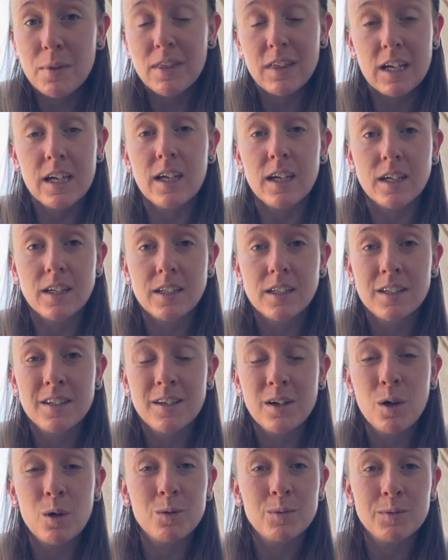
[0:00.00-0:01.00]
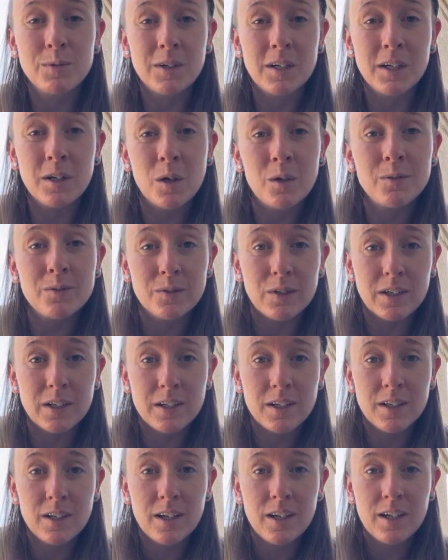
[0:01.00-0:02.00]
thing over and over.
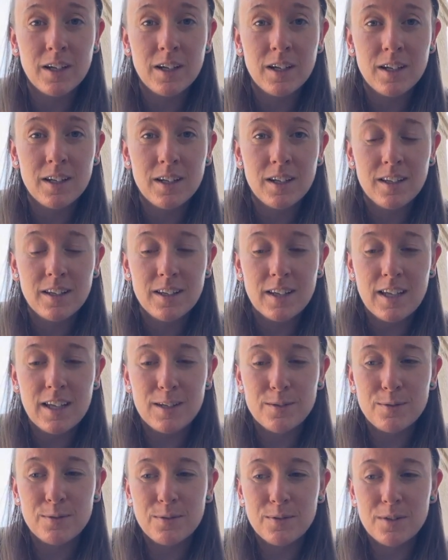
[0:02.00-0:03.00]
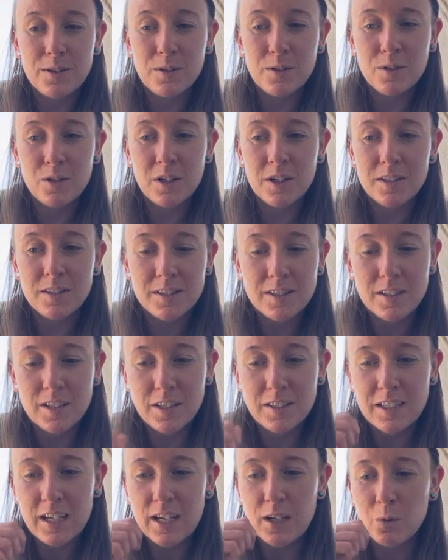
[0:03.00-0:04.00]
If you just, you
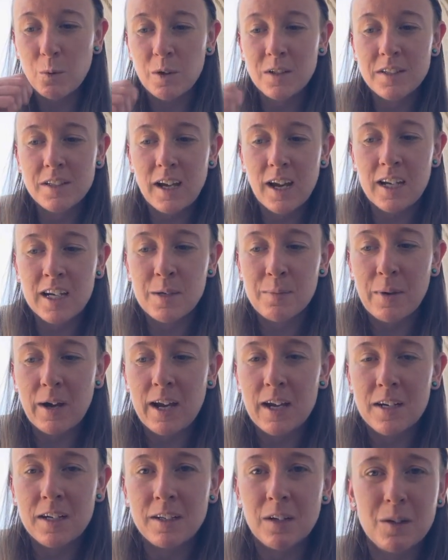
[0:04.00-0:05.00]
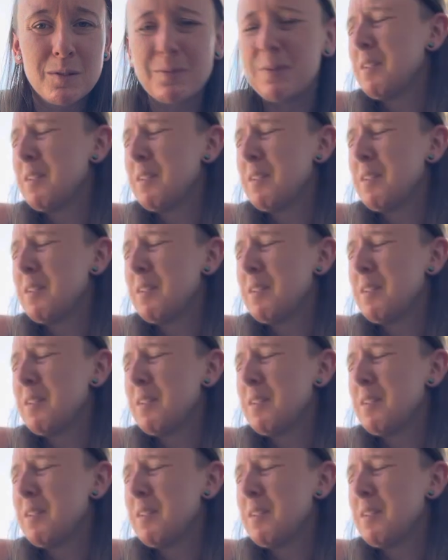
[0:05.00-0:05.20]
take one tiny bite and go,